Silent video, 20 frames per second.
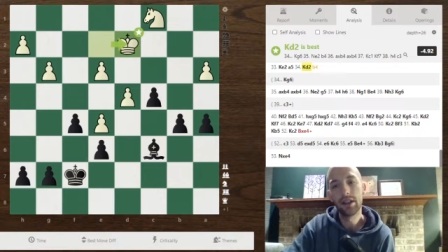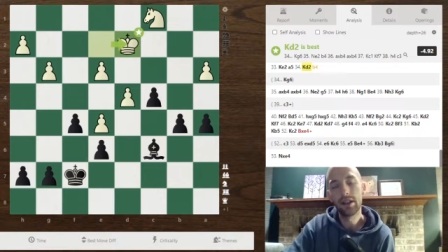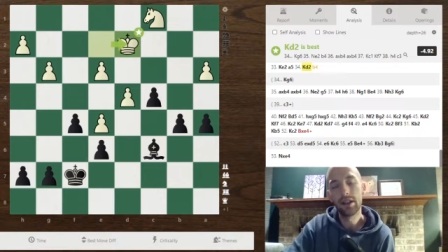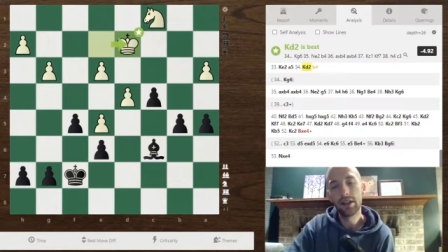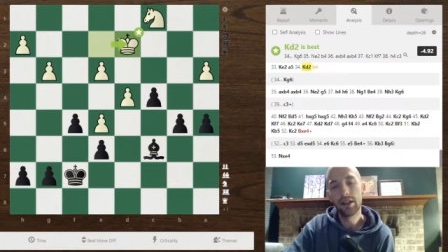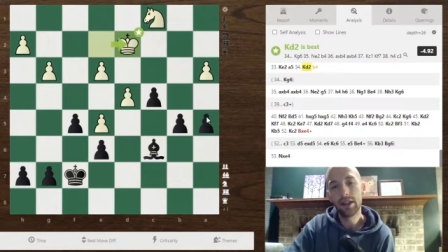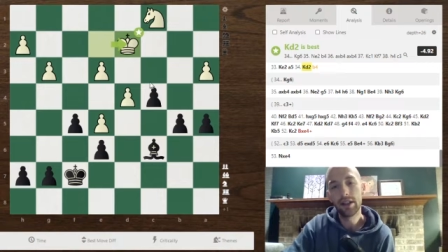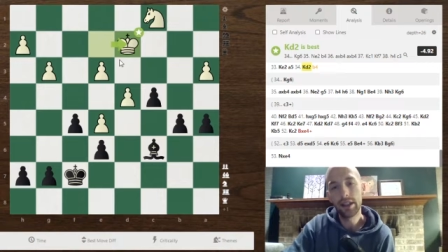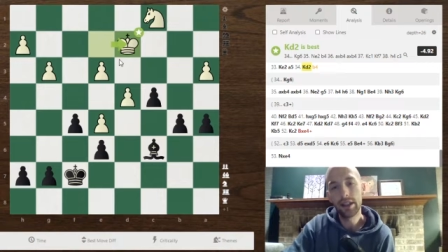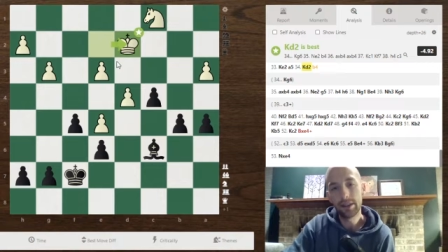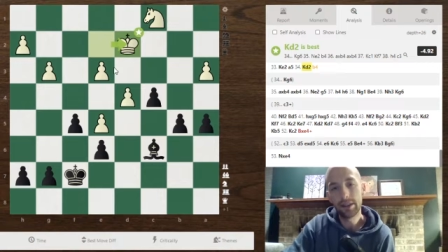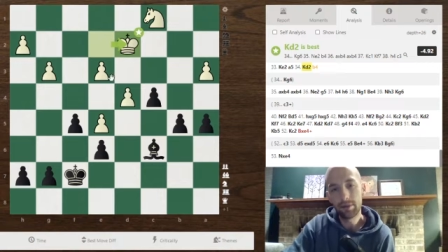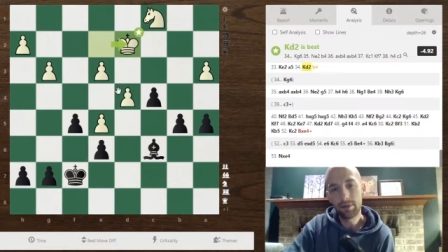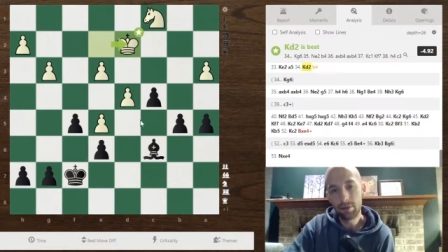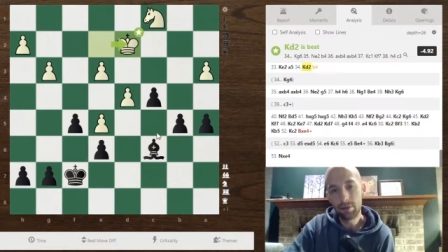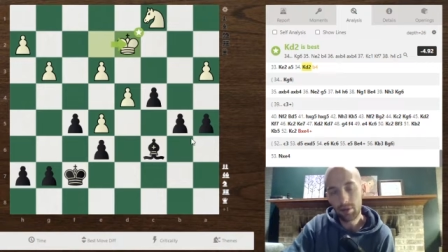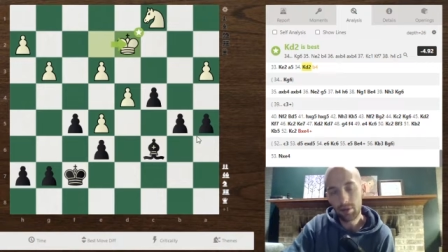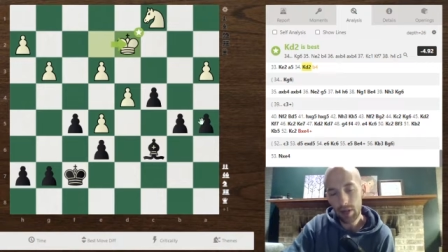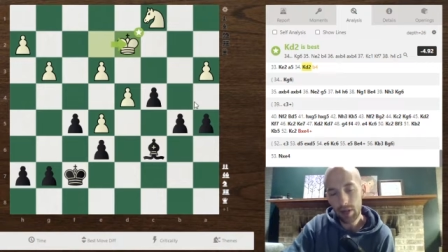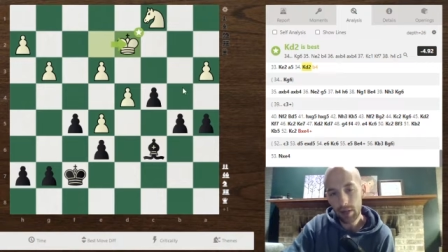is
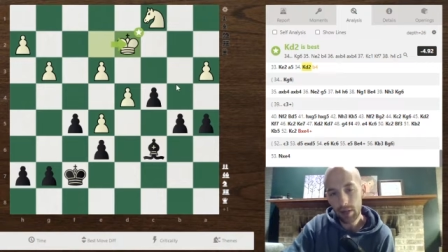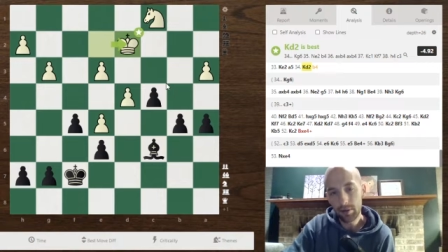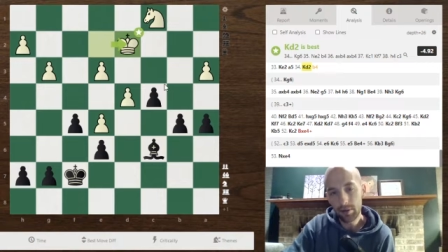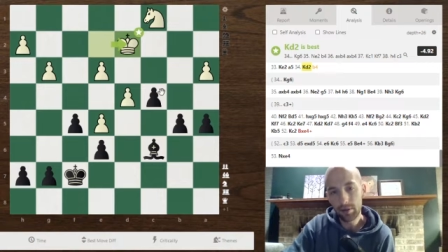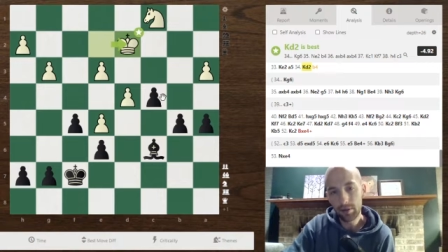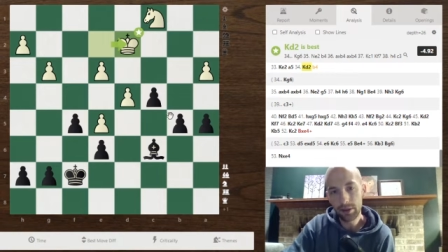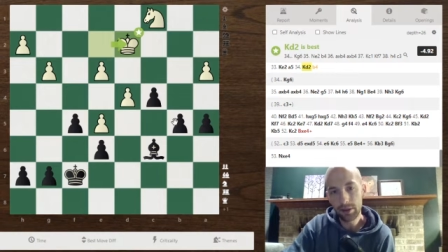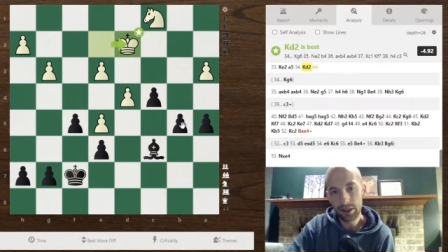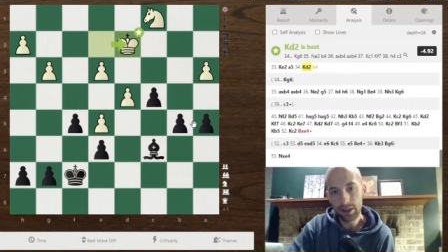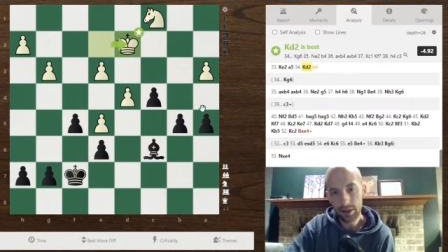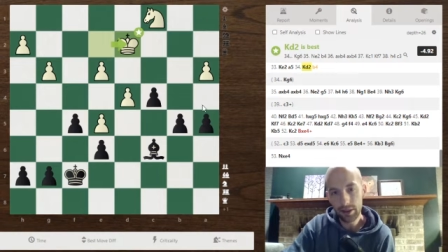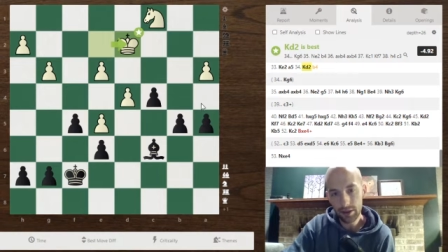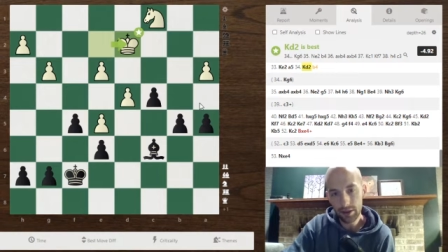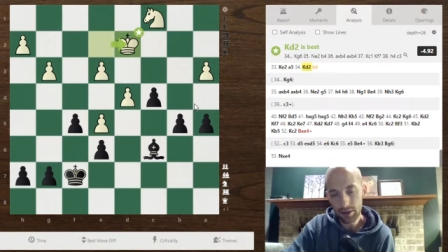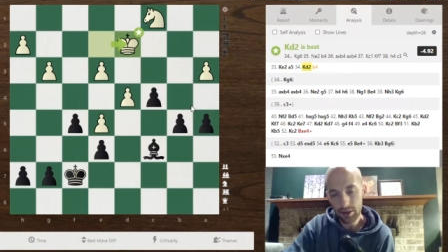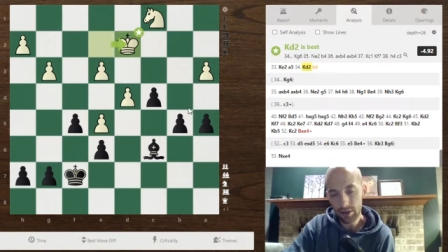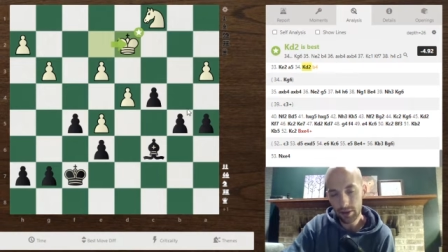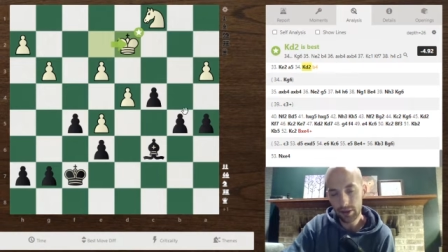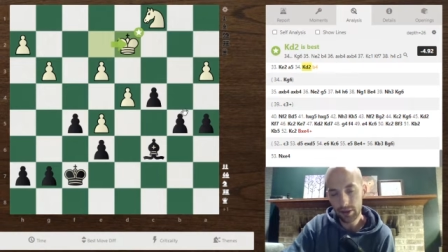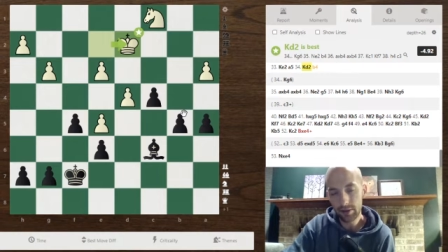probably an
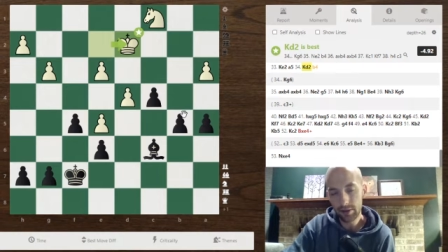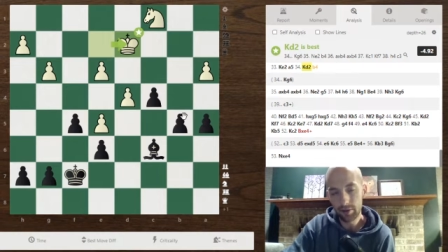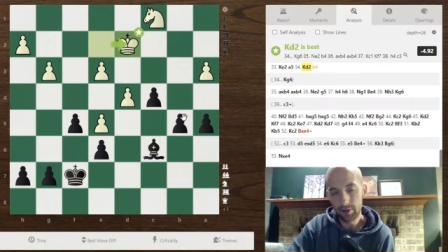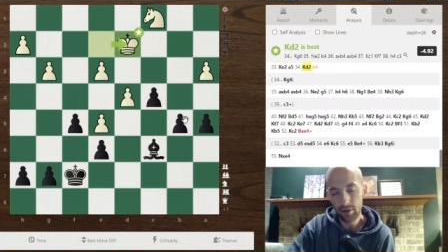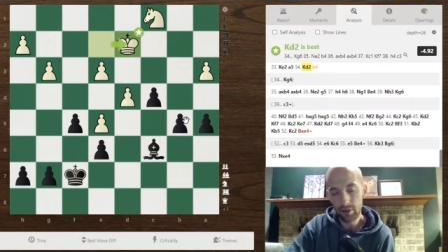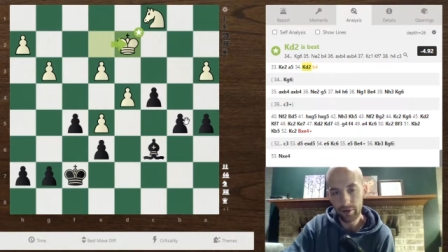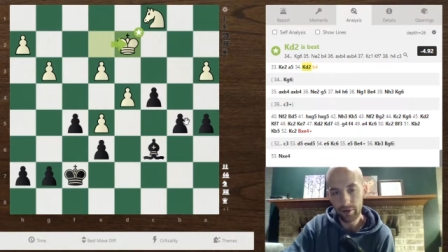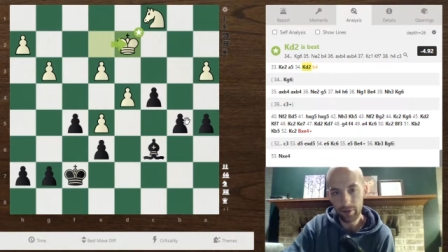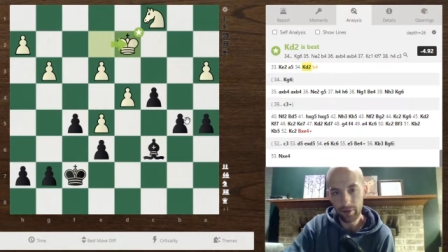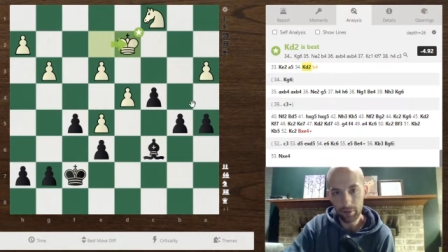instructive point for